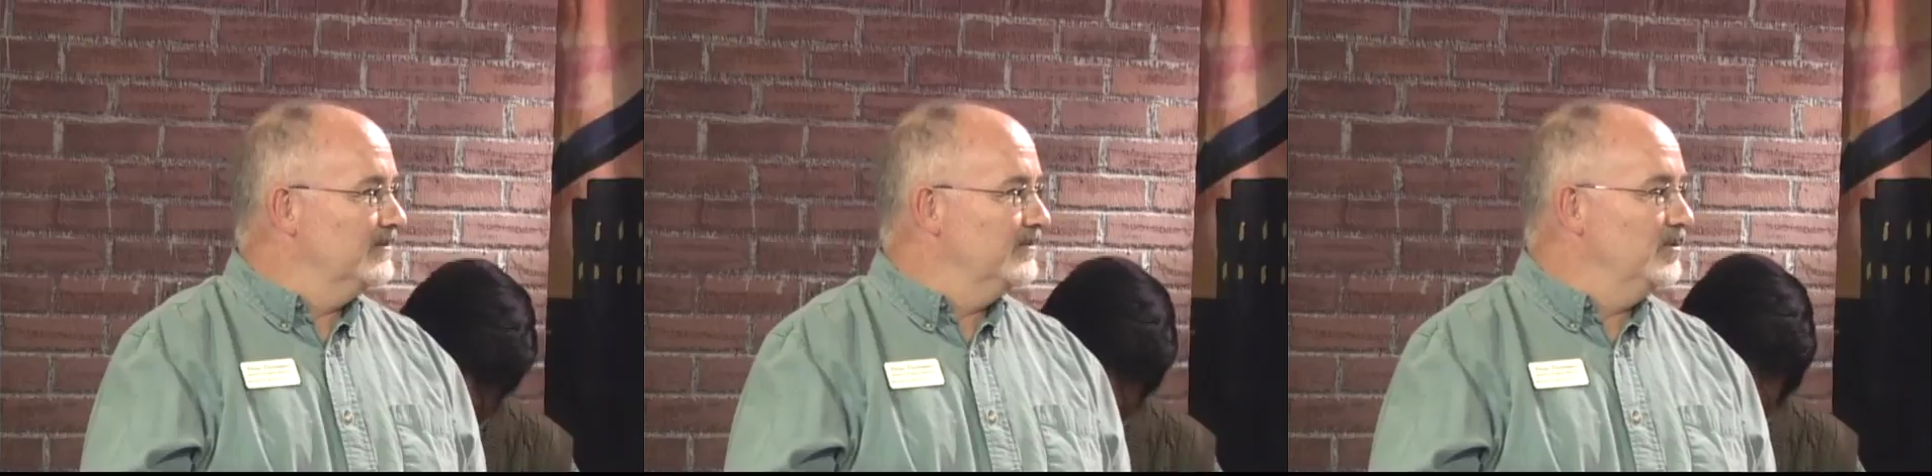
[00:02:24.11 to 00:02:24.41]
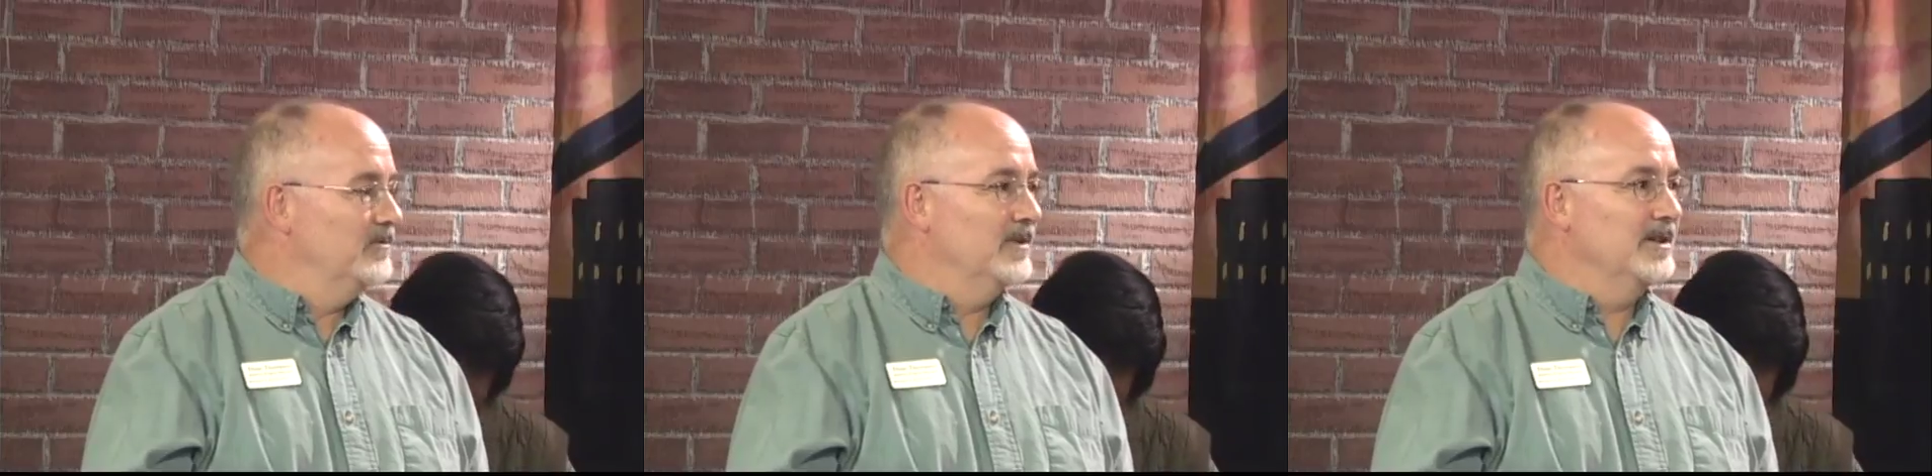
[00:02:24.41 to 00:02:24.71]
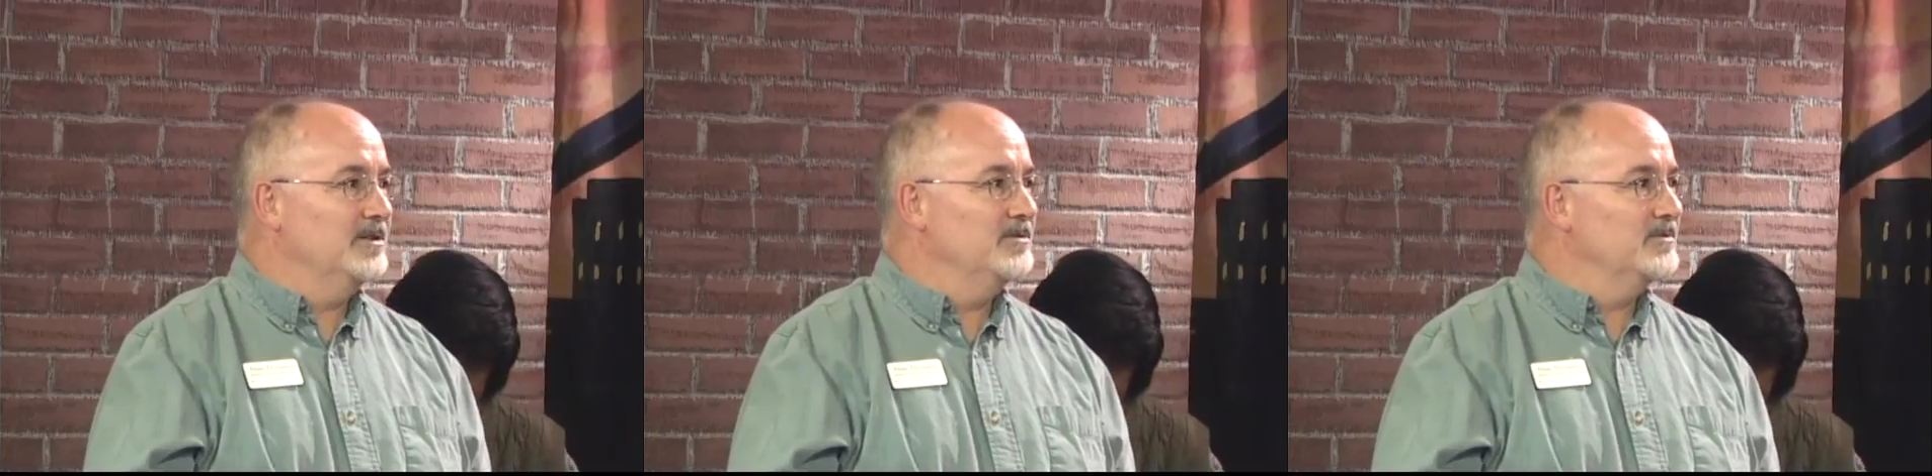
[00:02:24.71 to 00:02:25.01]
food
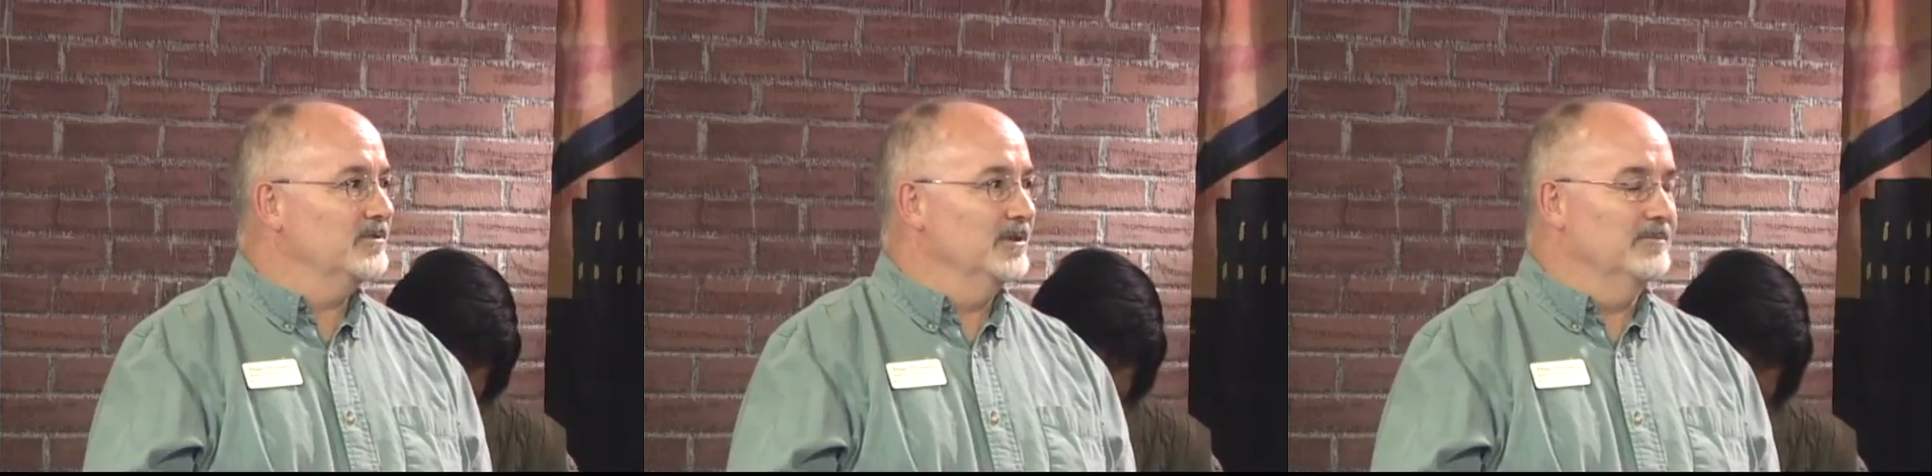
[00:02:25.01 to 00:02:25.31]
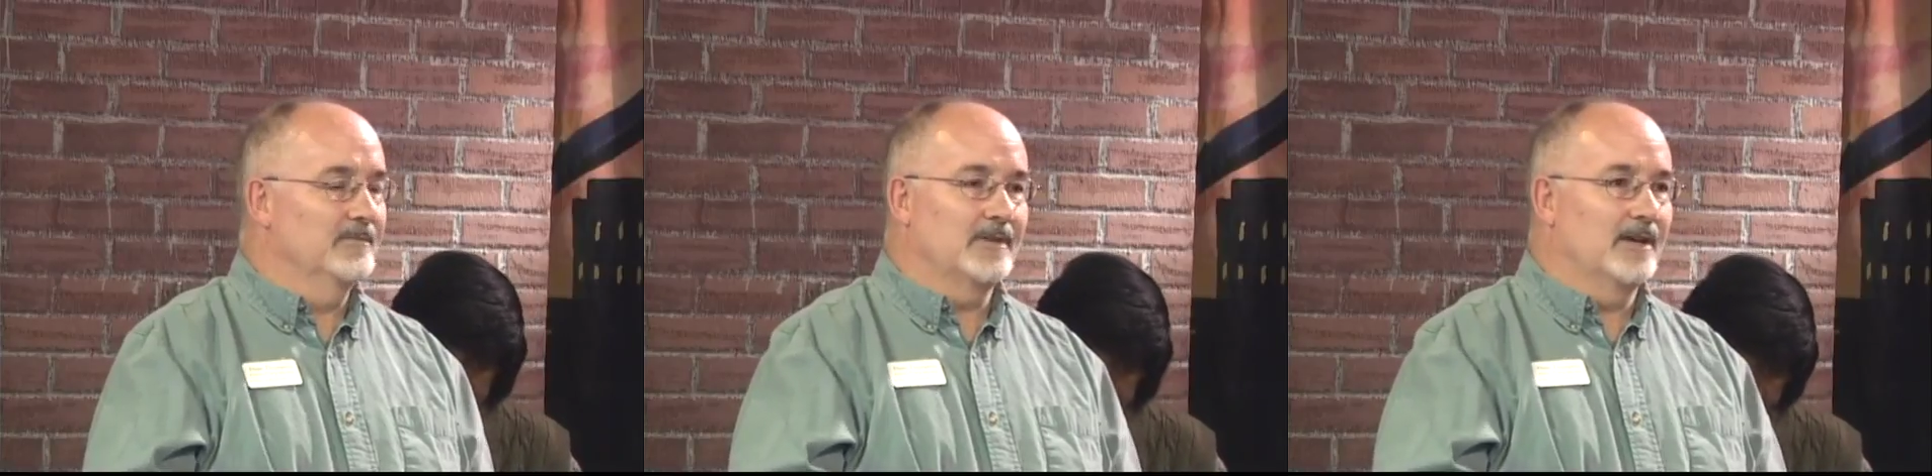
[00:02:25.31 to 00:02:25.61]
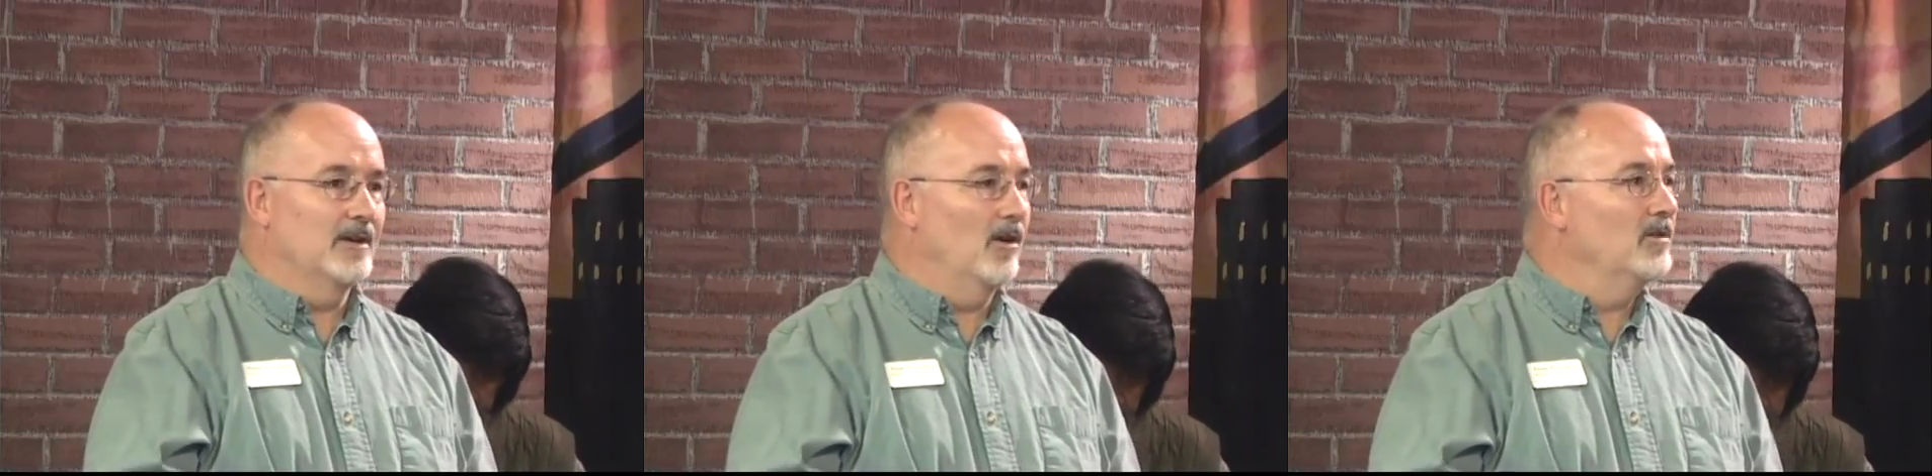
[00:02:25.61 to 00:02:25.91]
venues from yeah,
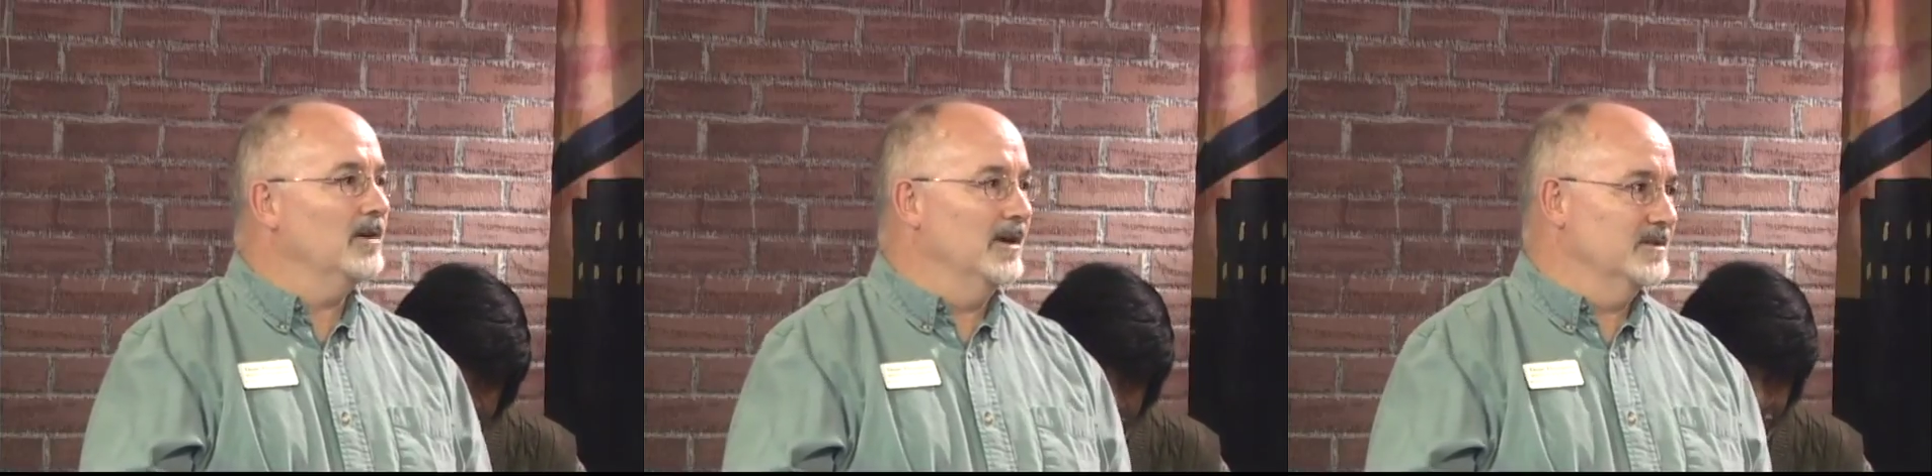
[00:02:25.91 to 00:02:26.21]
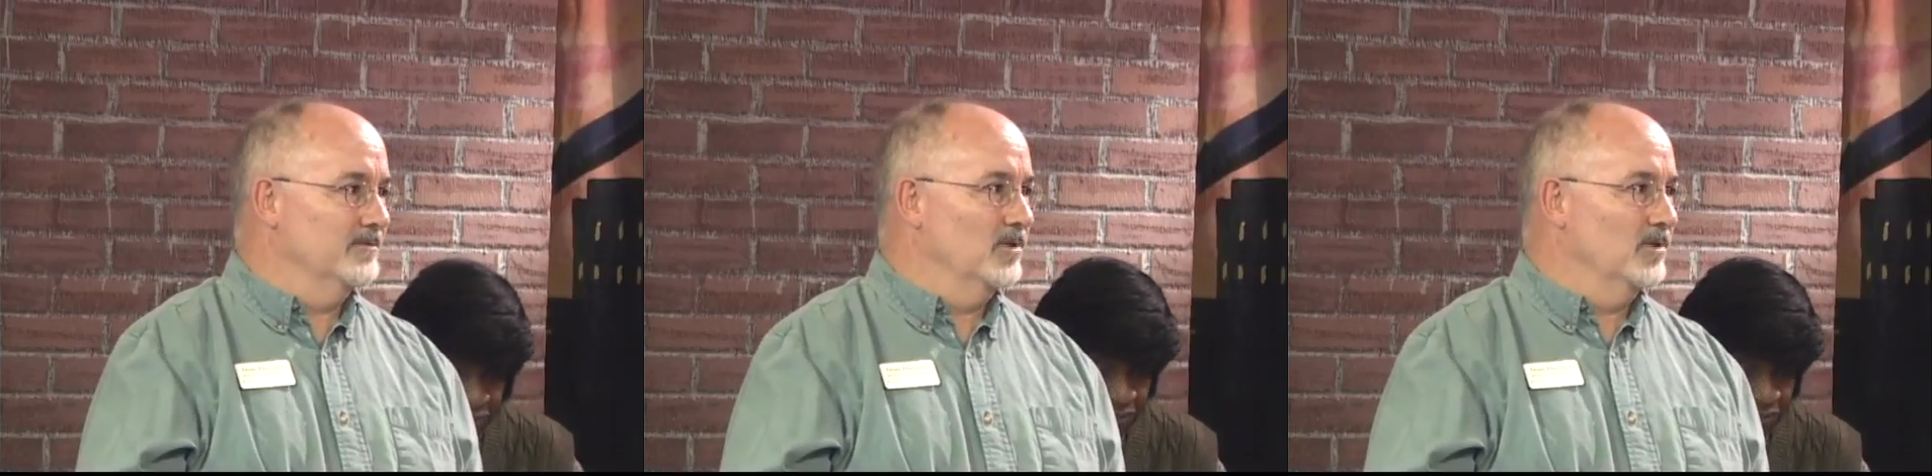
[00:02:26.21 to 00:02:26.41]
and all kinds of